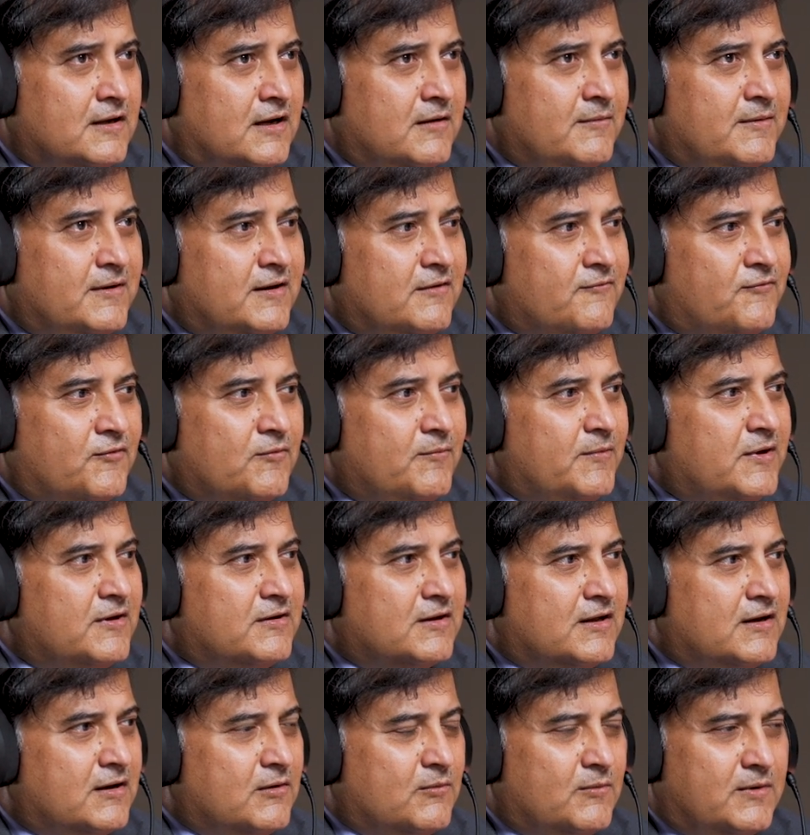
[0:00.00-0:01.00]
mean, if you meet
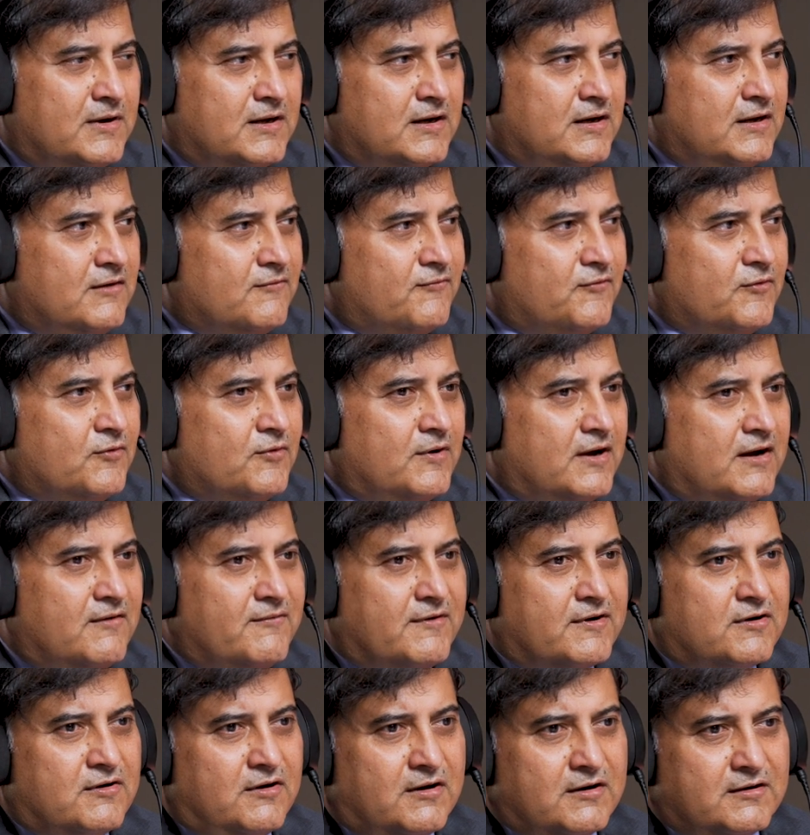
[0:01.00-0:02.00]
anyone, if you have
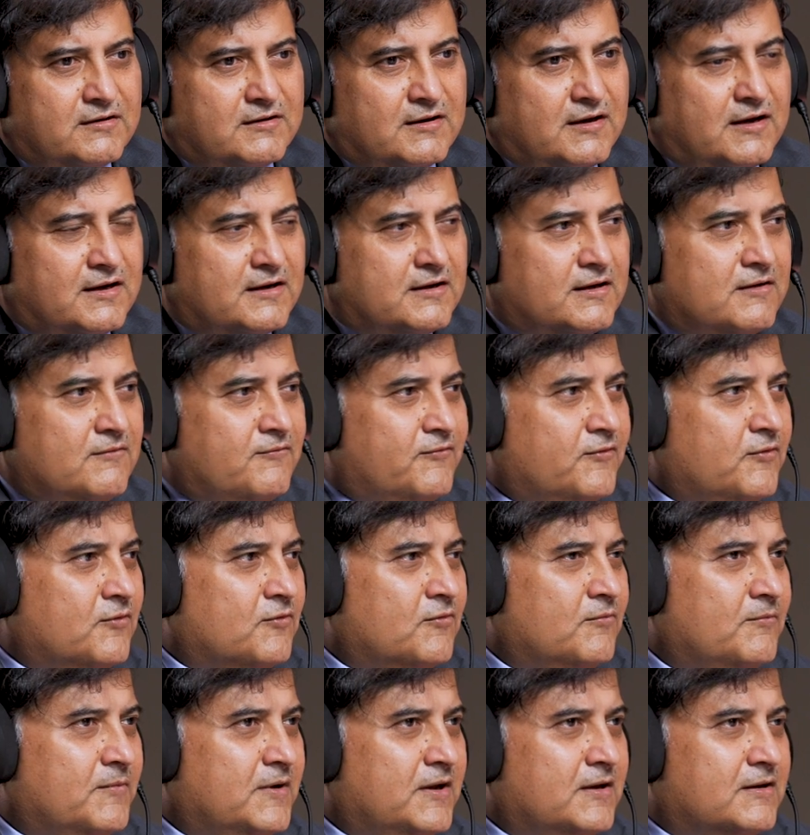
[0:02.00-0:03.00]
a contact, if
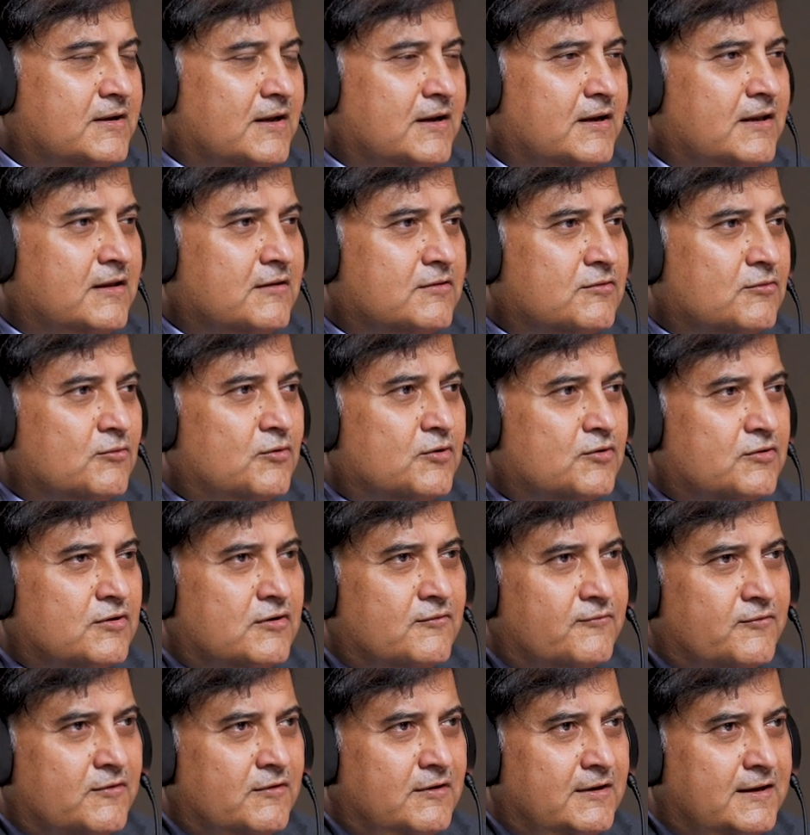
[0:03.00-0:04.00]
you meet any source
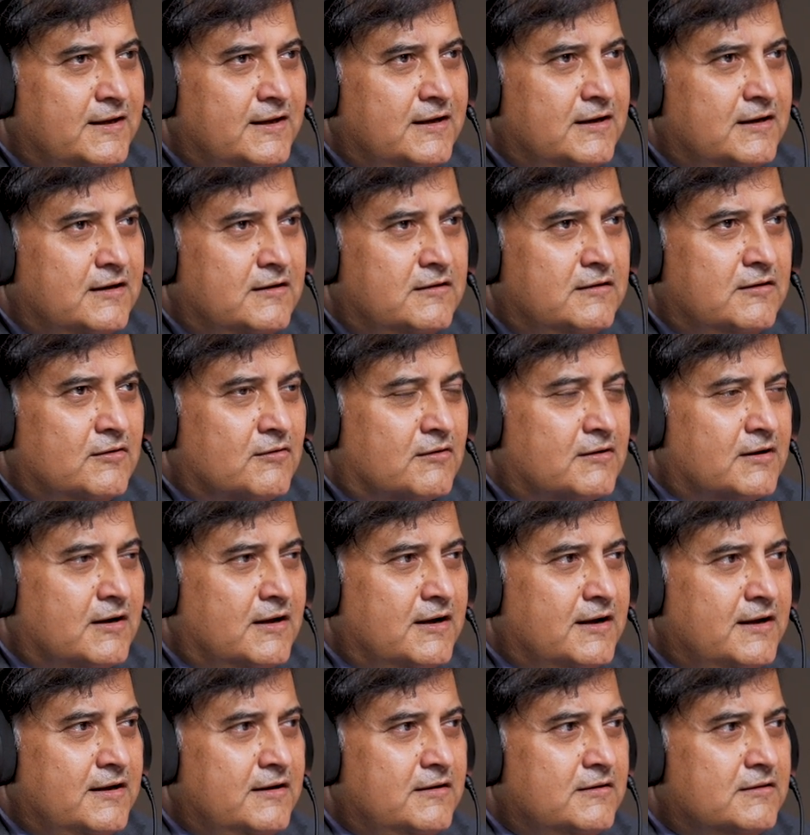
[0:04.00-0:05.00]
of your leads, your
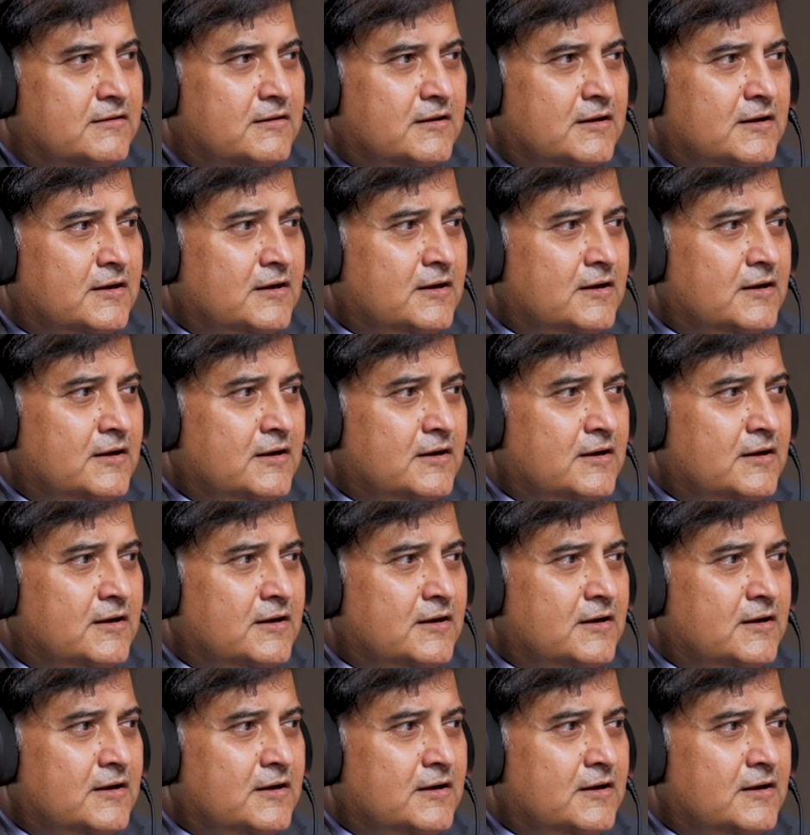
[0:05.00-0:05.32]
clients,